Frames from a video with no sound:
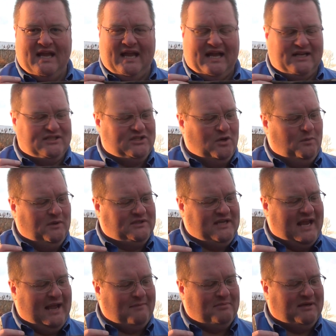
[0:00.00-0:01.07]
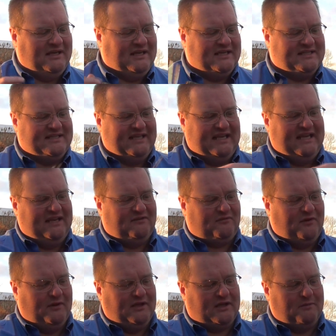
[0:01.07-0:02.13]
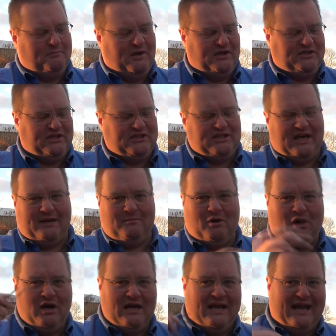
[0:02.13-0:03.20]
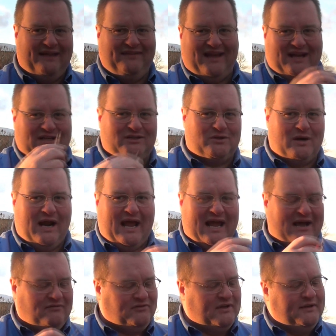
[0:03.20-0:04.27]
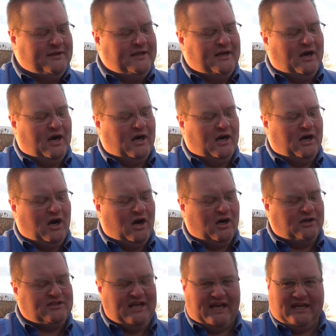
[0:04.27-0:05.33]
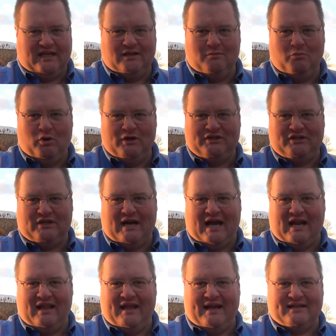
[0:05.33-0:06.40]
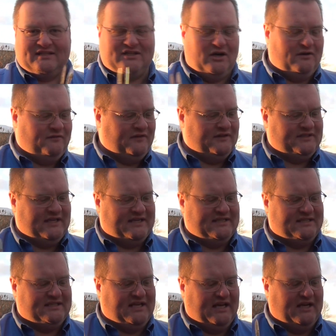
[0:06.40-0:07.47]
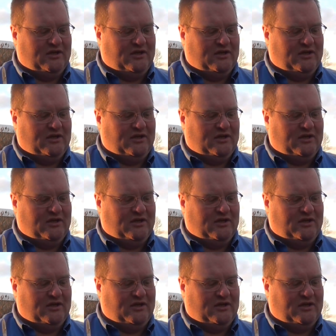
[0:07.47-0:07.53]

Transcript: And so what's happening is the heat from the combustion chamber and that draft are, are taking the moisture out of that surface as it's getting